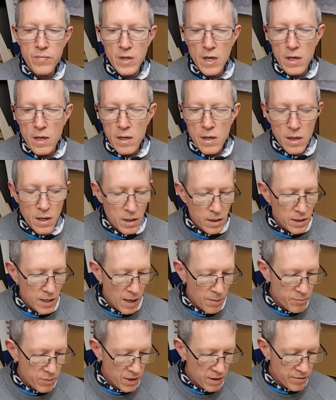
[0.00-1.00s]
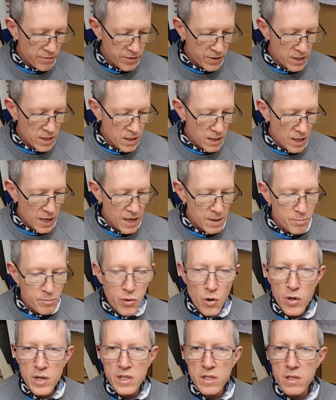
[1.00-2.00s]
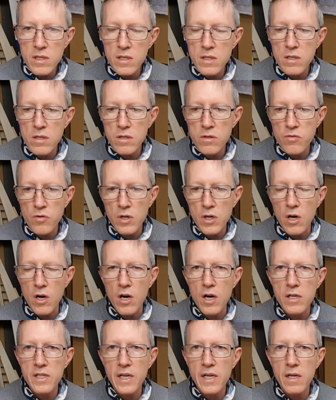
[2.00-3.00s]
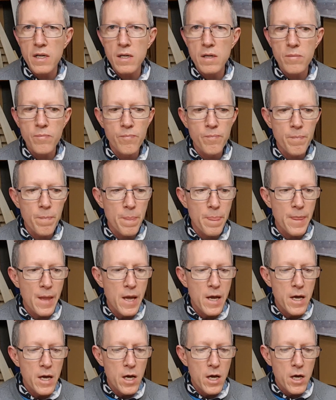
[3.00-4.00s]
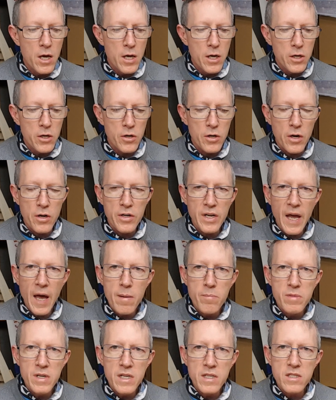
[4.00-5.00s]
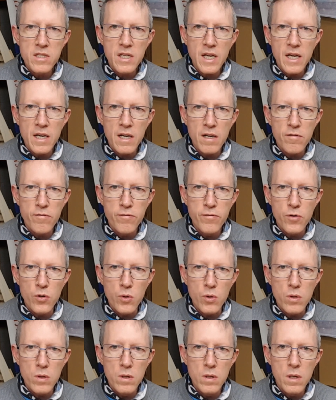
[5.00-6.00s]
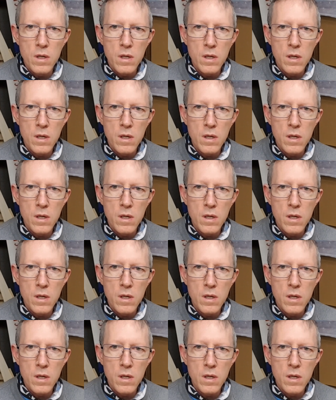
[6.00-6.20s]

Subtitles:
A couple of the points regarding, cabinets getting full,